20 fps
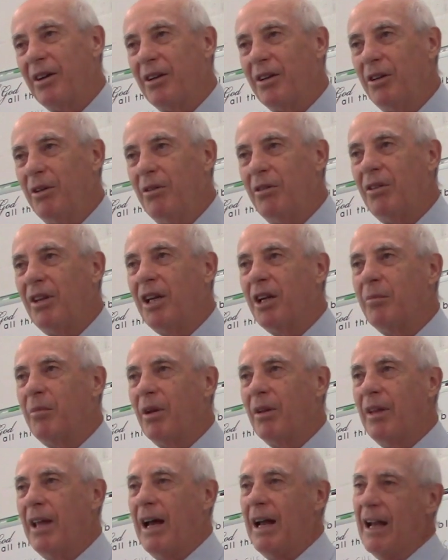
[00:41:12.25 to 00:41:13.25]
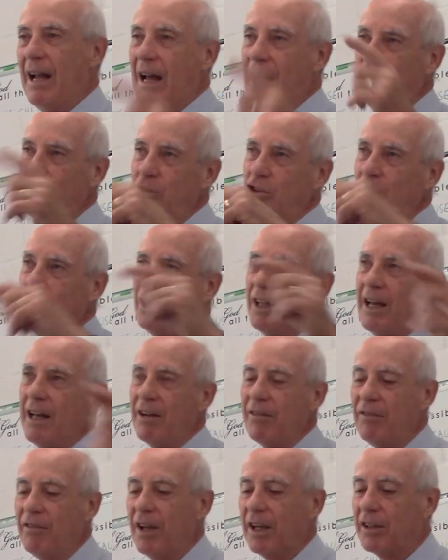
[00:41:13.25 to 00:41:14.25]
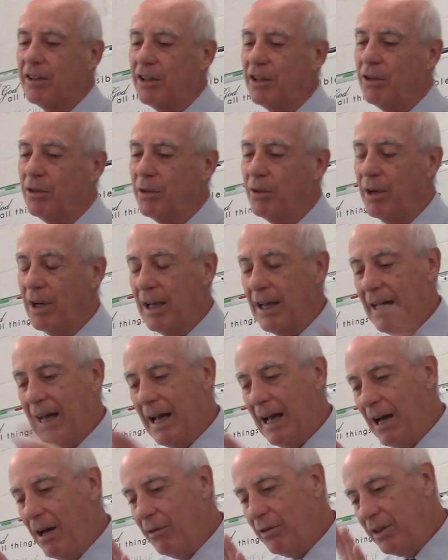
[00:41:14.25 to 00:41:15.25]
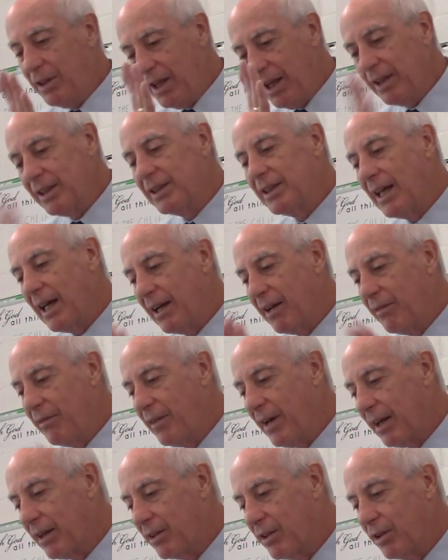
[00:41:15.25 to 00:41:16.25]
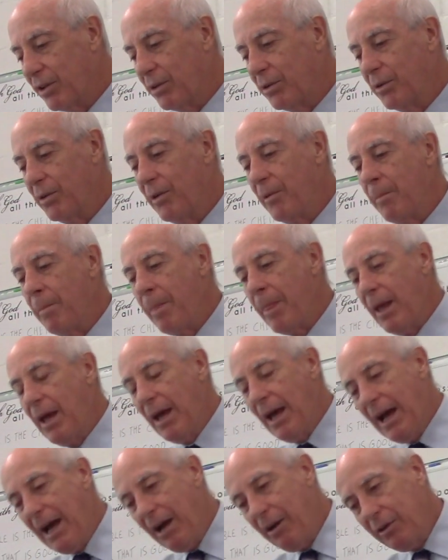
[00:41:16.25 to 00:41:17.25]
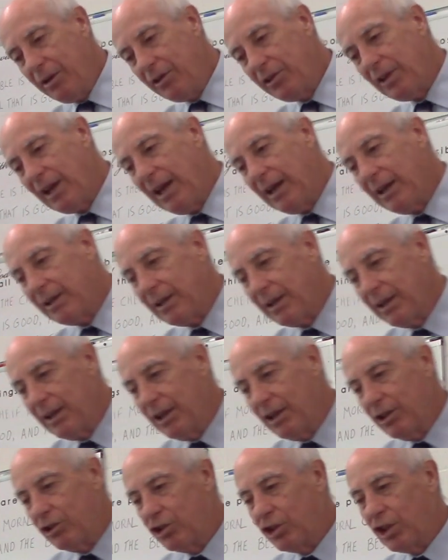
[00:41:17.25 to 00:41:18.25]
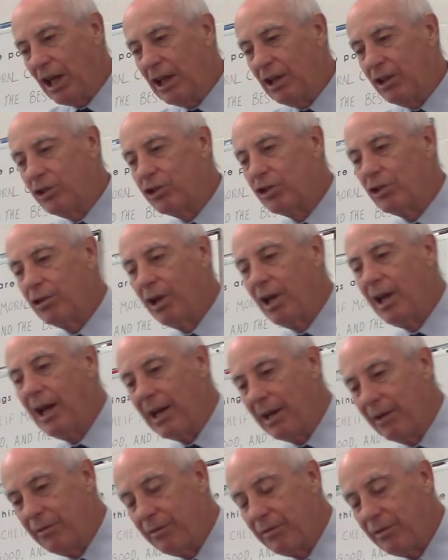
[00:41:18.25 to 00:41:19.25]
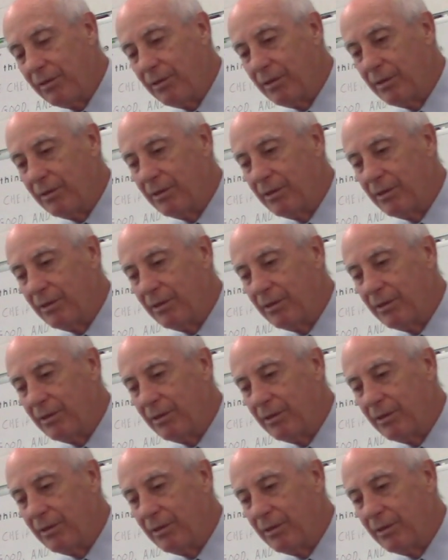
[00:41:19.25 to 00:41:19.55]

You think about that. How should that affect you? How does that affect you? How does that change your life?